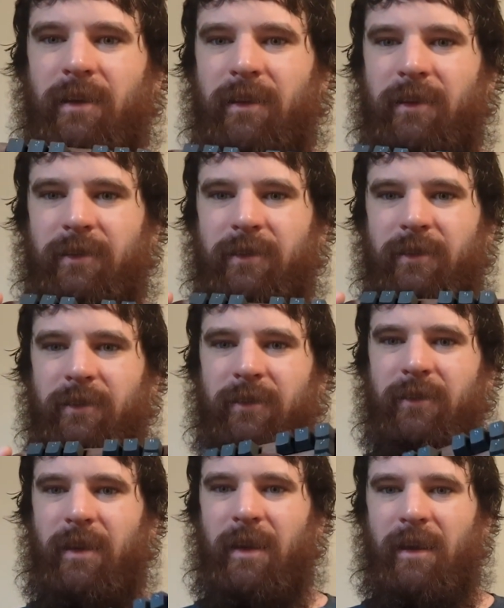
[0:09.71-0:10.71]
This
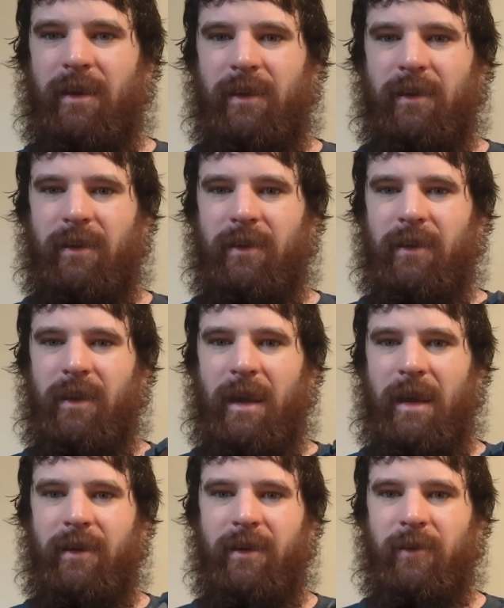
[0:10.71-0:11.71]
is a
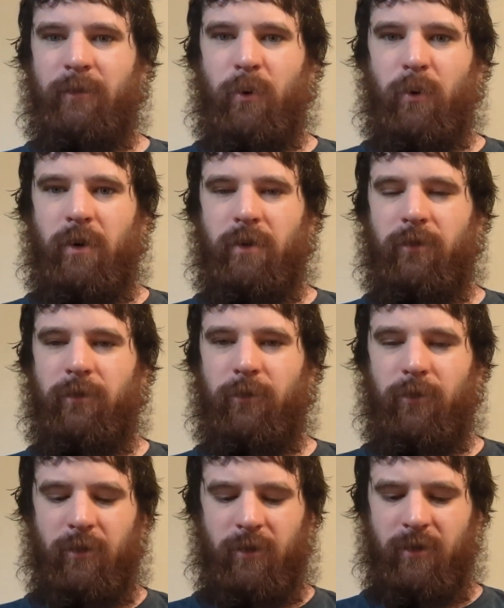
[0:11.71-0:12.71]
editing board
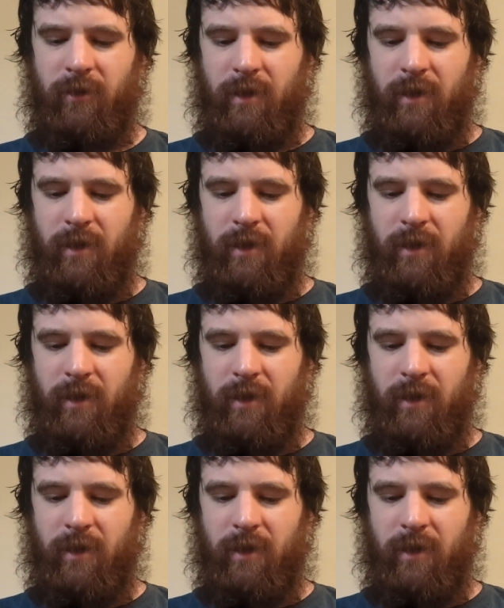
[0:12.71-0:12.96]
for